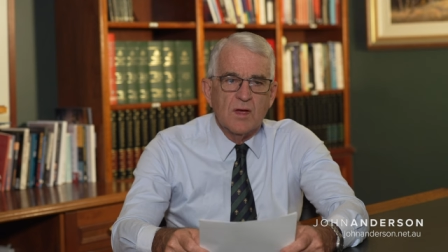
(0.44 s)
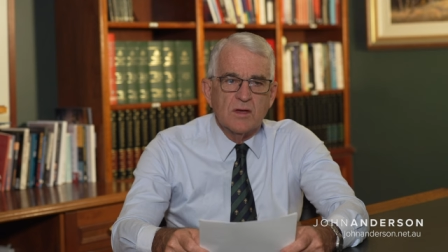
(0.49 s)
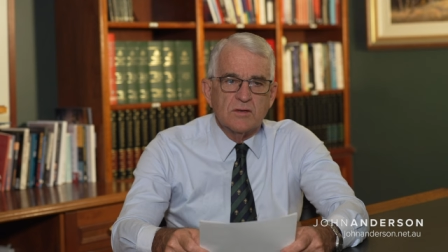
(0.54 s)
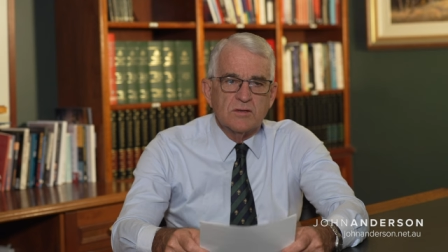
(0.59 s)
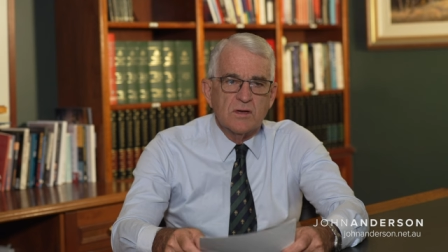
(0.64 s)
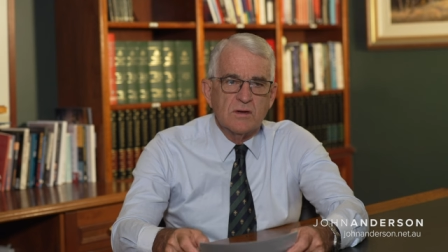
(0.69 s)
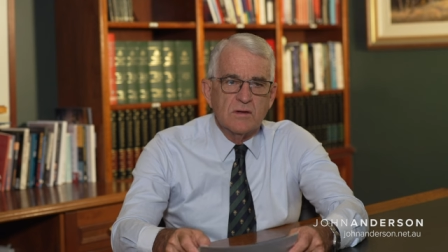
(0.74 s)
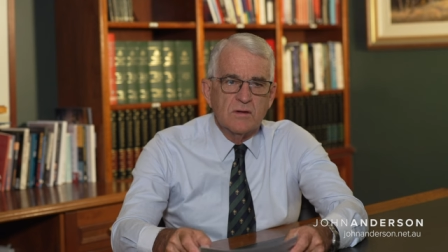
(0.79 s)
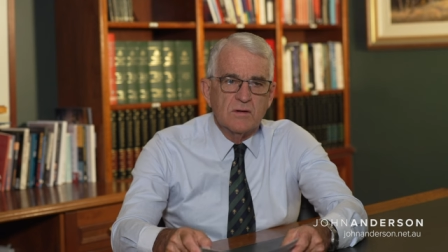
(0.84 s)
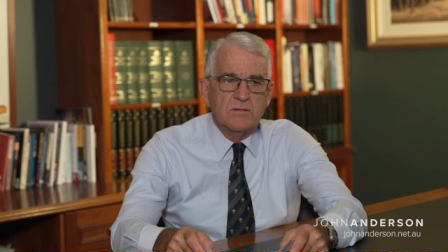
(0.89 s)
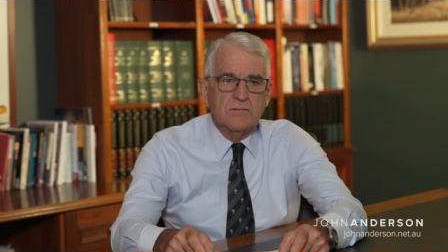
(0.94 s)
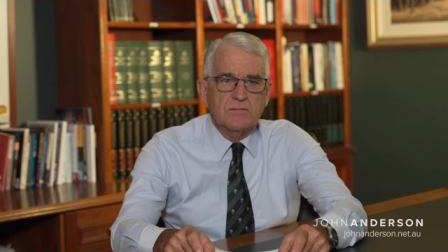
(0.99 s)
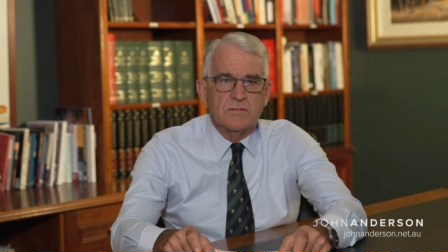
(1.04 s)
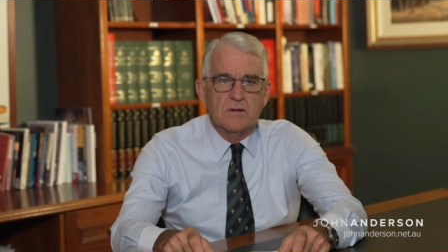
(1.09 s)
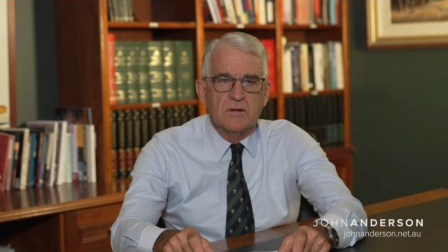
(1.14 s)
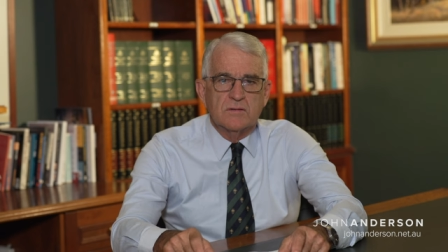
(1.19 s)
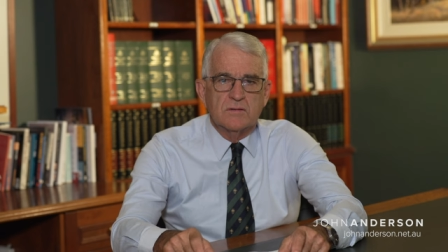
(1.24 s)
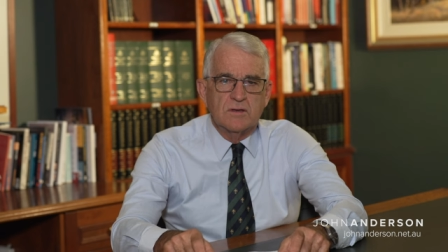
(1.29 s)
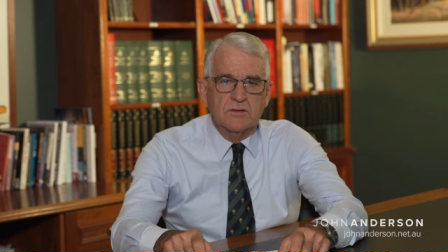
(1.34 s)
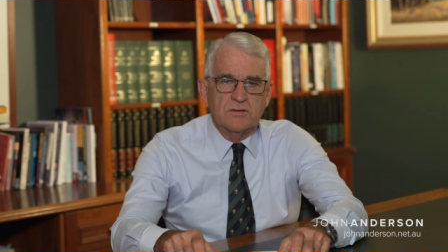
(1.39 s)
So,
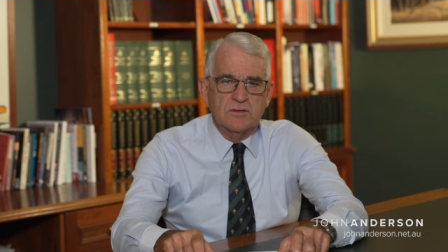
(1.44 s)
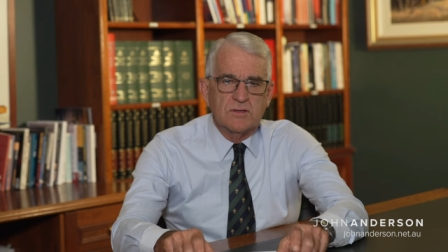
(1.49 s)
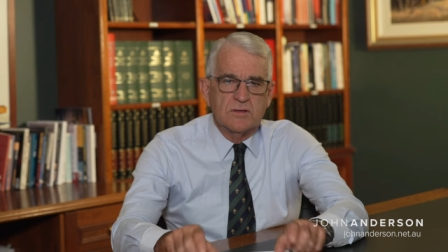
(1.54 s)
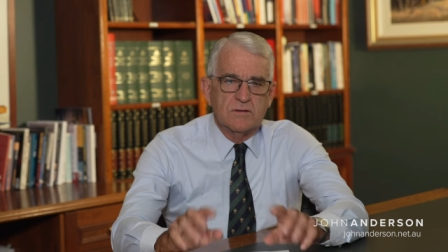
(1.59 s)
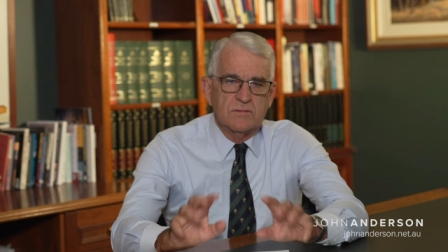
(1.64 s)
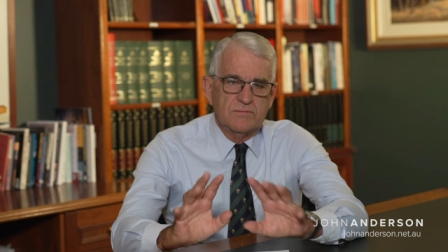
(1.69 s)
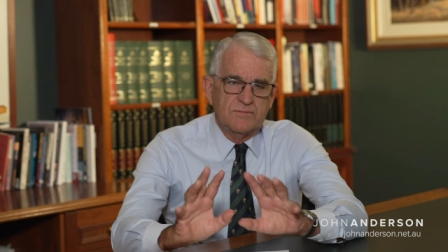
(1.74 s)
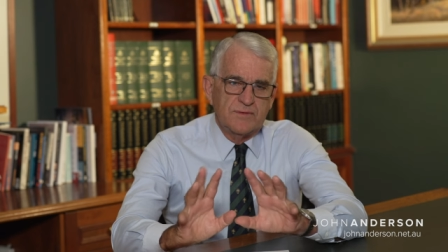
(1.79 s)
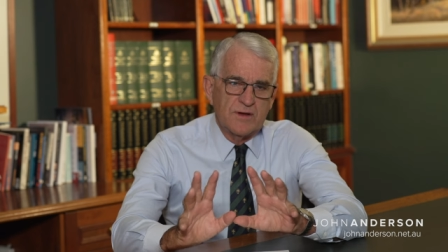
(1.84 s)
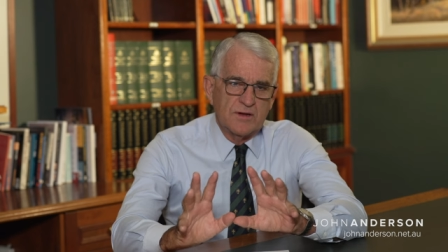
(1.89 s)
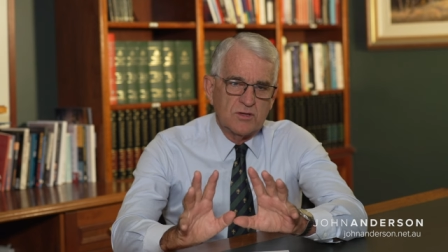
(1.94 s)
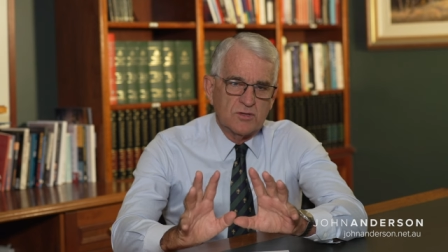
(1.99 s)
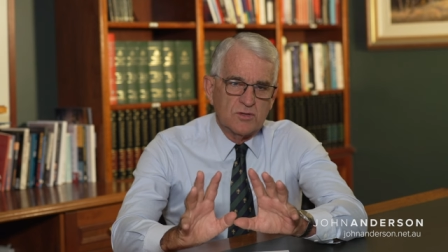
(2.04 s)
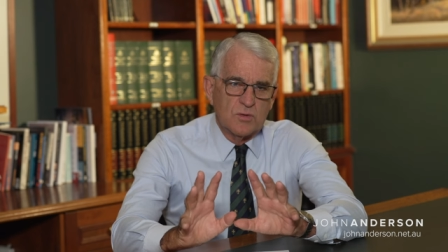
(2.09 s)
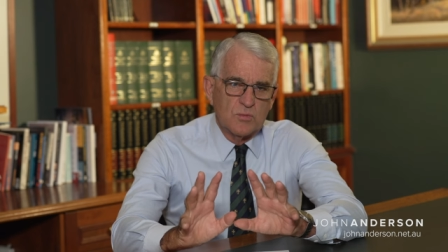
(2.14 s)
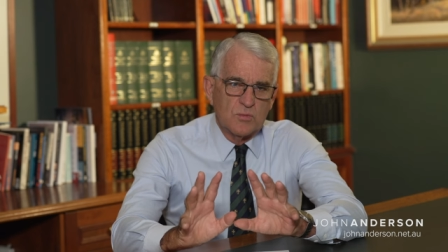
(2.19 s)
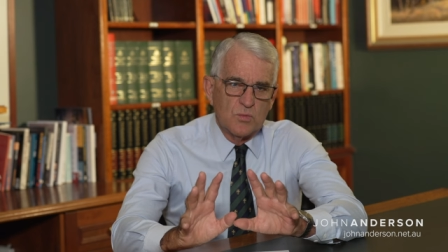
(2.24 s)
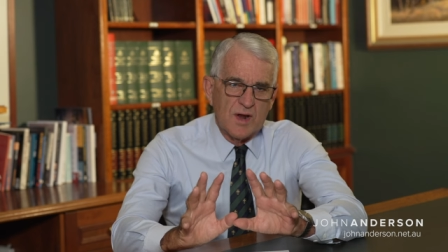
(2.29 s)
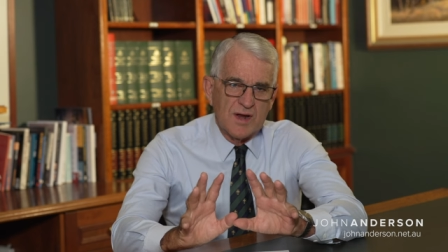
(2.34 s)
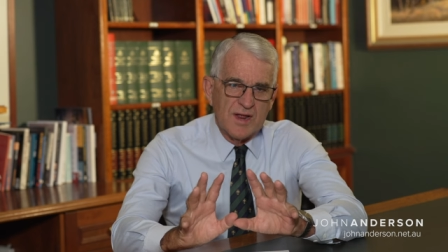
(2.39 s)
uh, just to focus
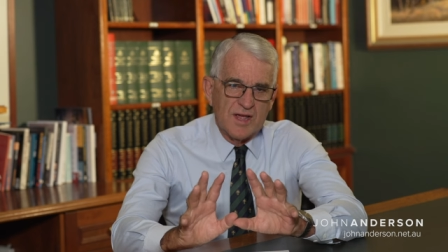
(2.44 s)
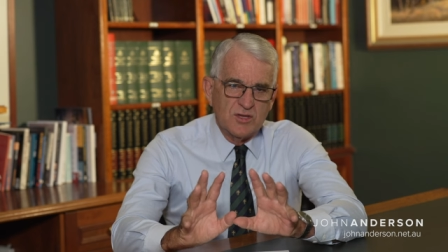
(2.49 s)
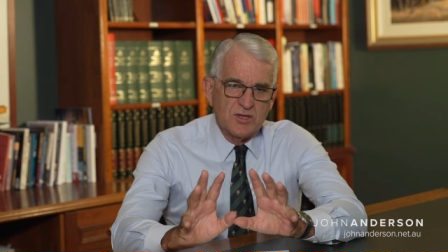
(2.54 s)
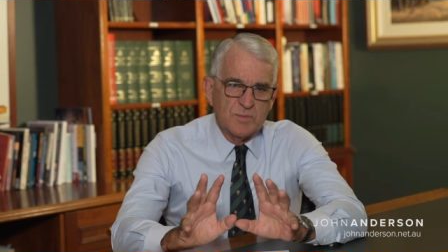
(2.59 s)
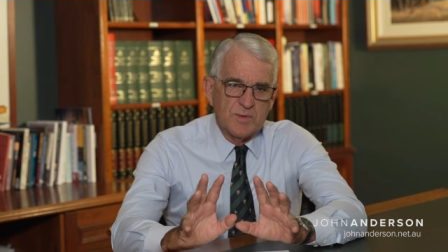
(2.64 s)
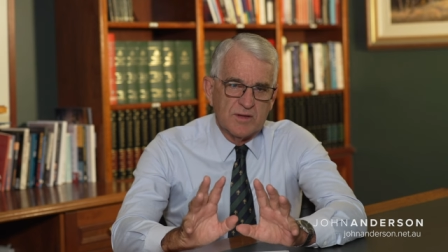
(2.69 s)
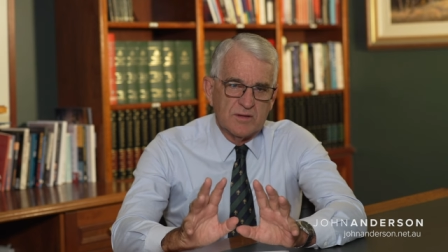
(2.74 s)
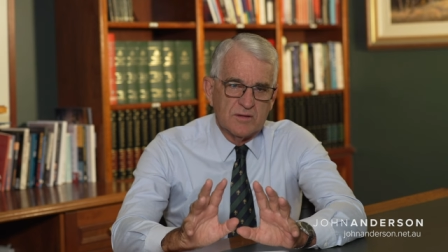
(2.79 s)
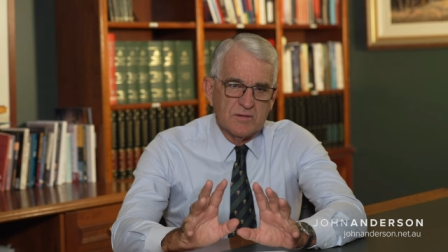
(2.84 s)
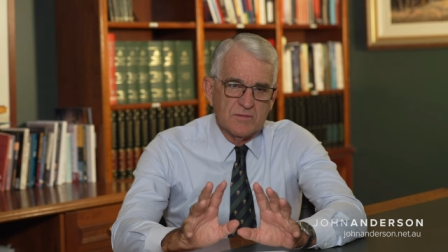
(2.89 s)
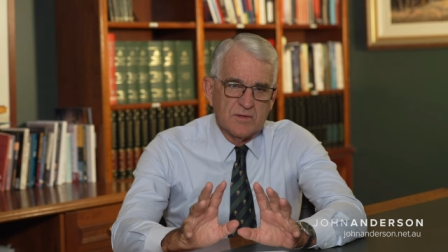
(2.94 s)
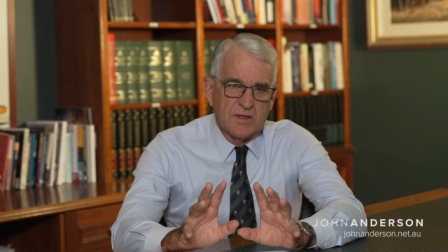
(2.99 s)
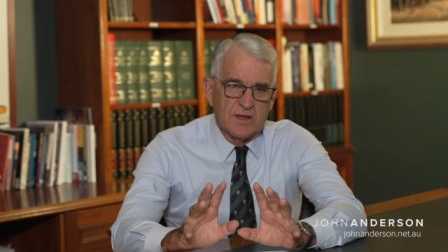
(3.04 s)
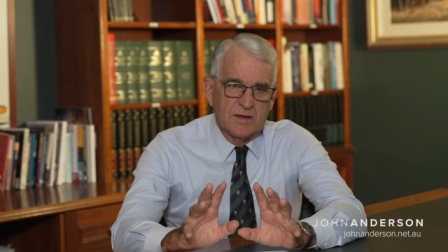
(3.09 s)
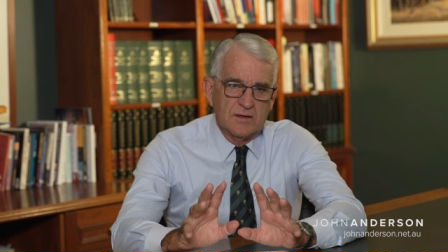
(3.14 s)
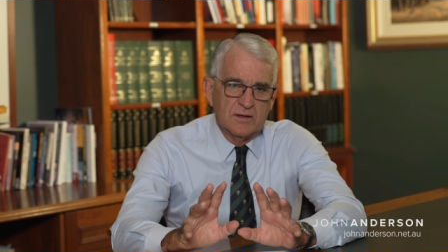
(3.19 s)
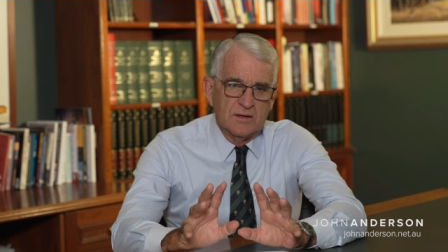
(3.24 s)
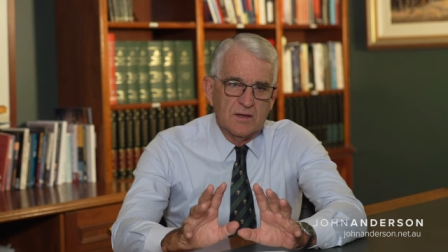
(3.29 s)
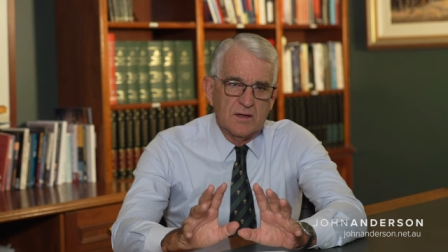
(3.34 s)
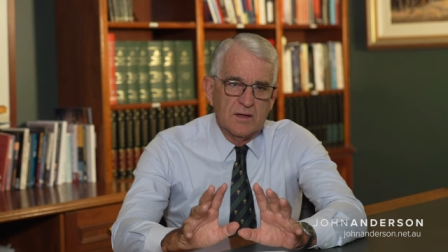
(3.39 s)
on one aspect of
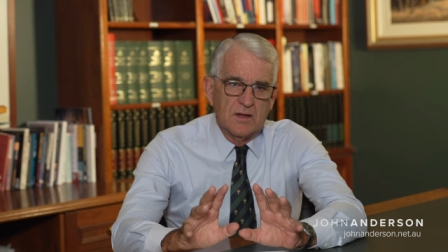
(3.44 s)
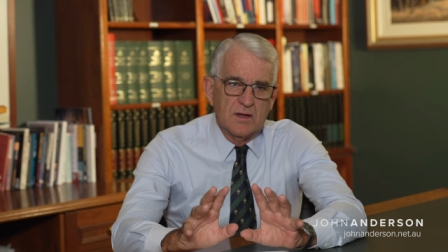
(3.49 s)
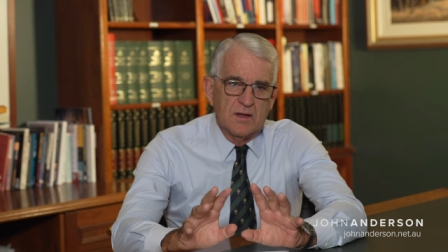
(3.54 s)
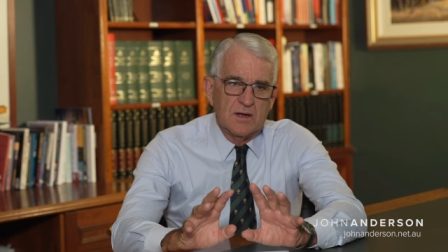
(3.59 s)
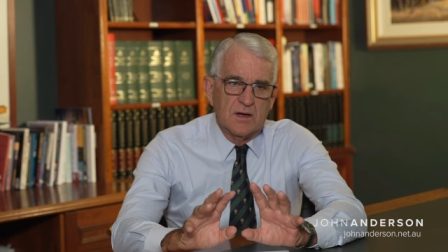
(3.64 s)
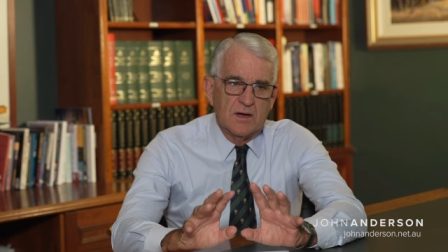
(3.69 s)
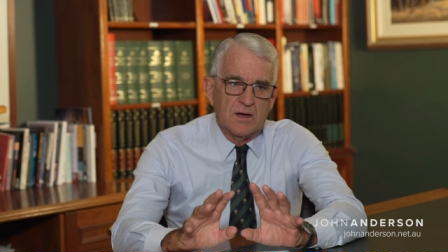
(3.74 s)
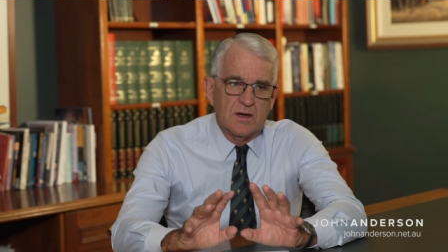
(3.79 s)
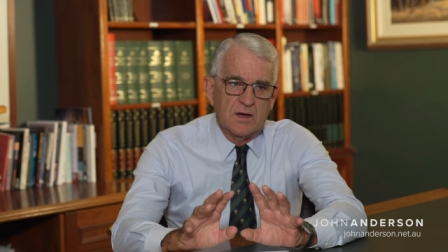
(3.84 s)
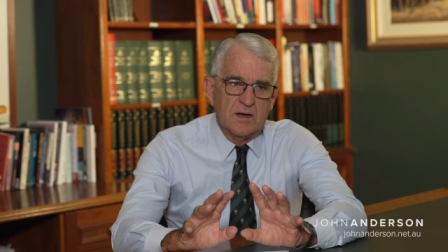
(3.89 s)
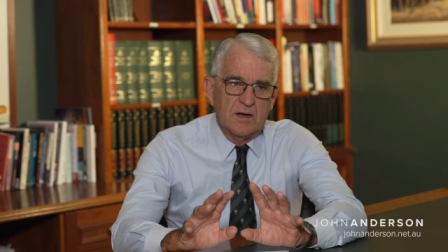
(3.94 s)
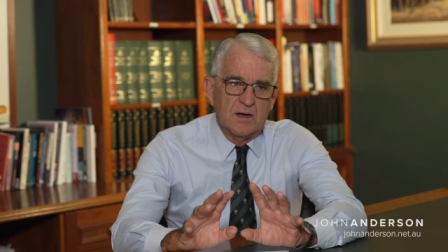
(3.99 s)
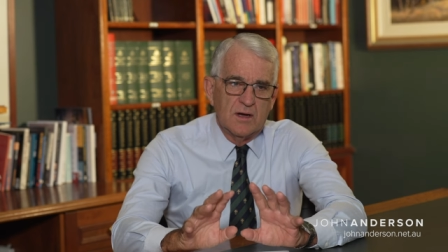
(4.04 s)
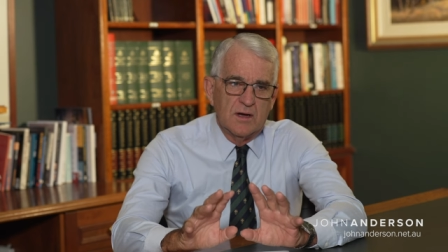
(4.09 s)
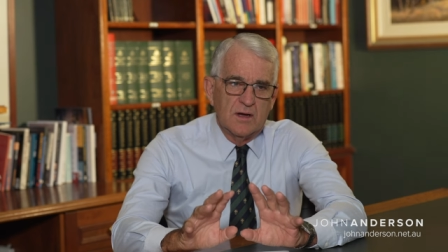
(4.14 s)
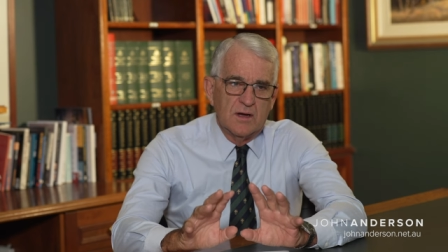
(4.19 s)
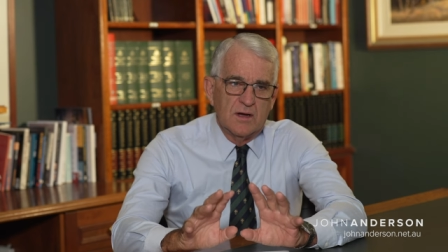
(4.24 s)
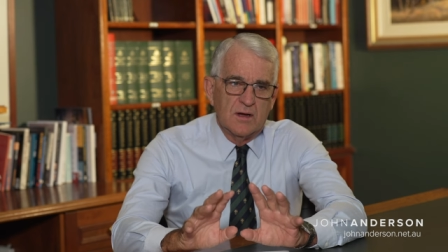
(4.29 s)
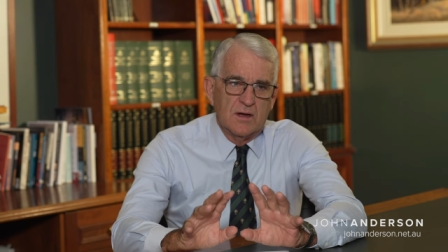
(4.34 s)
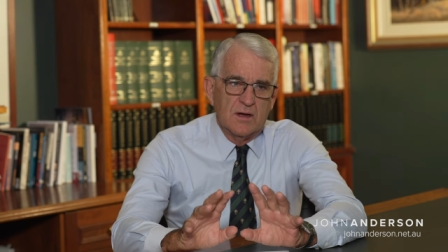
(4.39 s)
that,
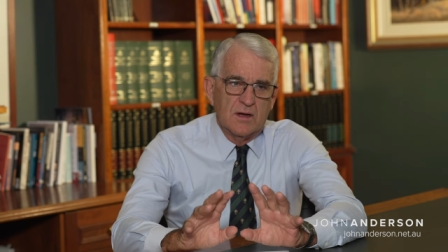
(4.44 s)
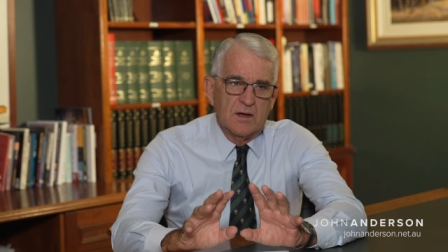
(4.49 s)
uh,